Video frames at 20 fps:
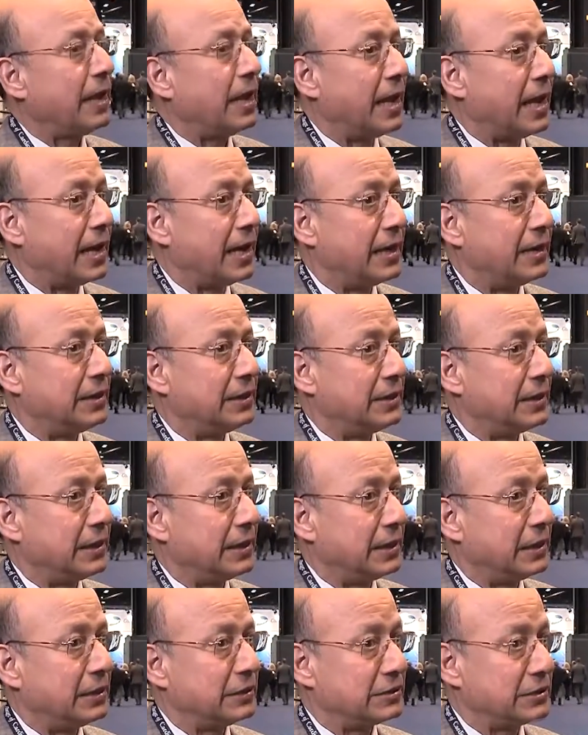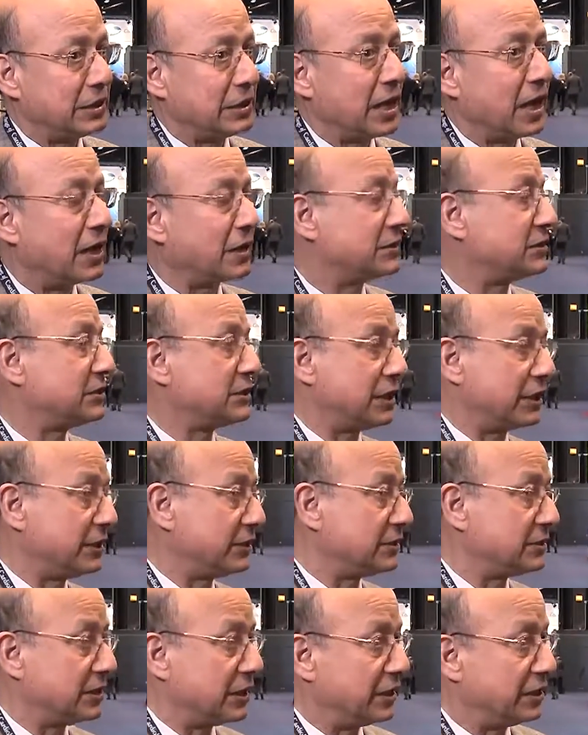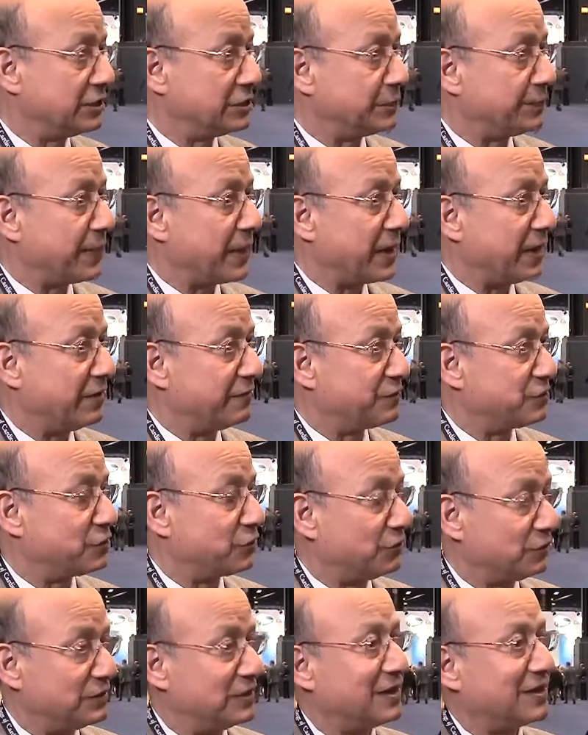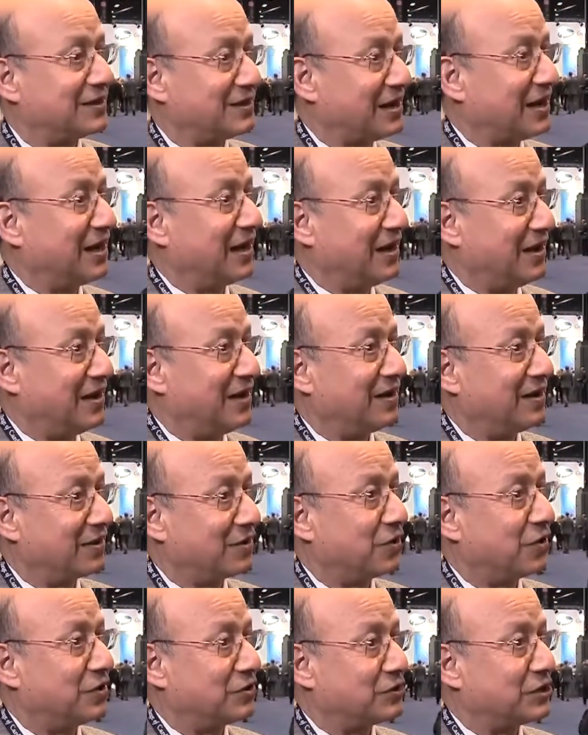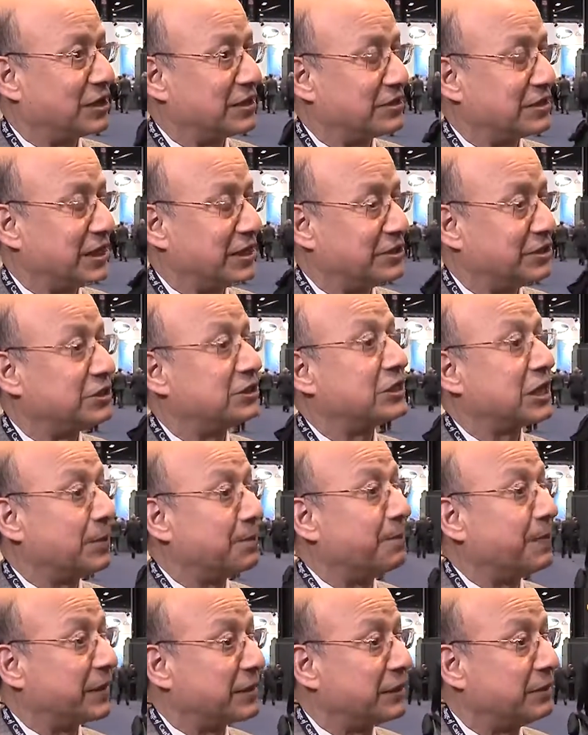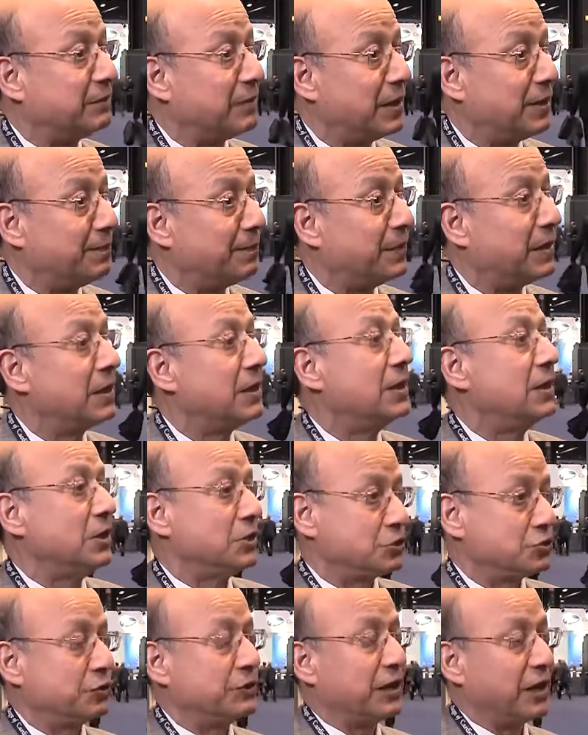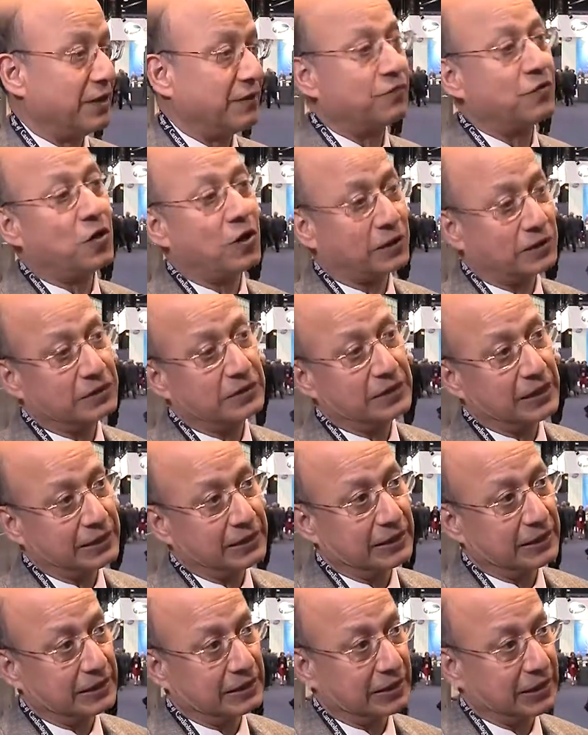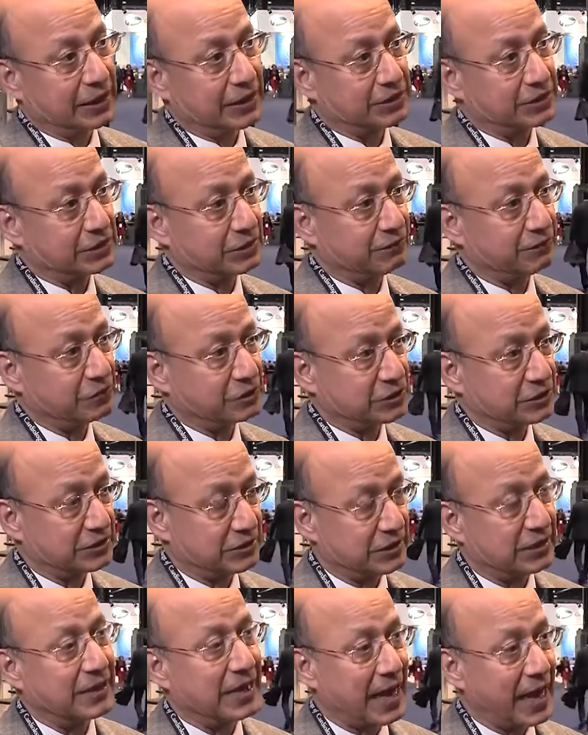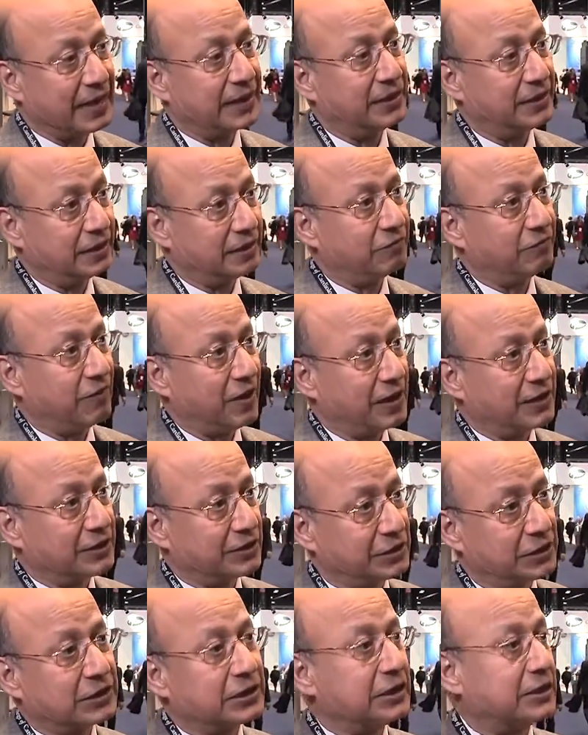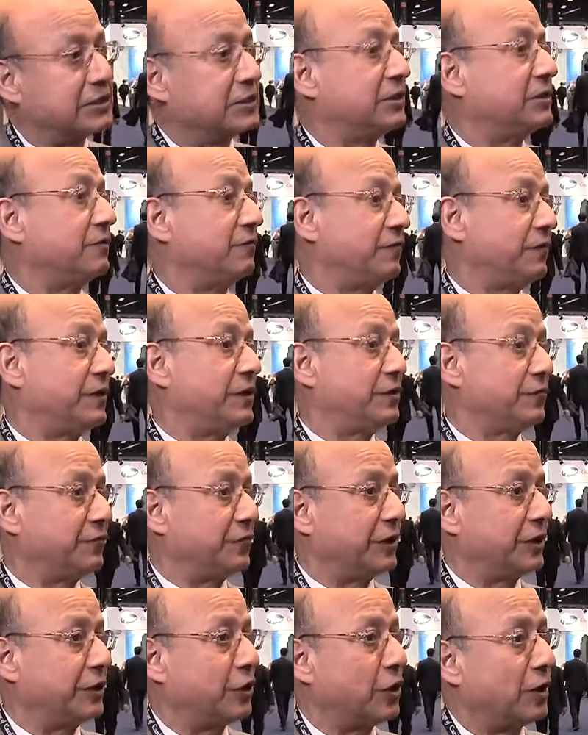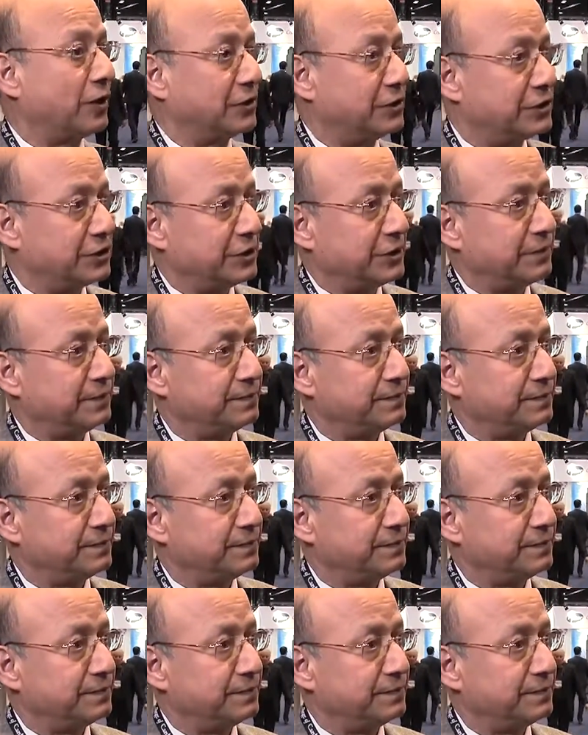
And large studies done in Japan have shown that contrast agents can pick them up. So they have gotten that indication, which is an added advantage, at least in the field of radiology.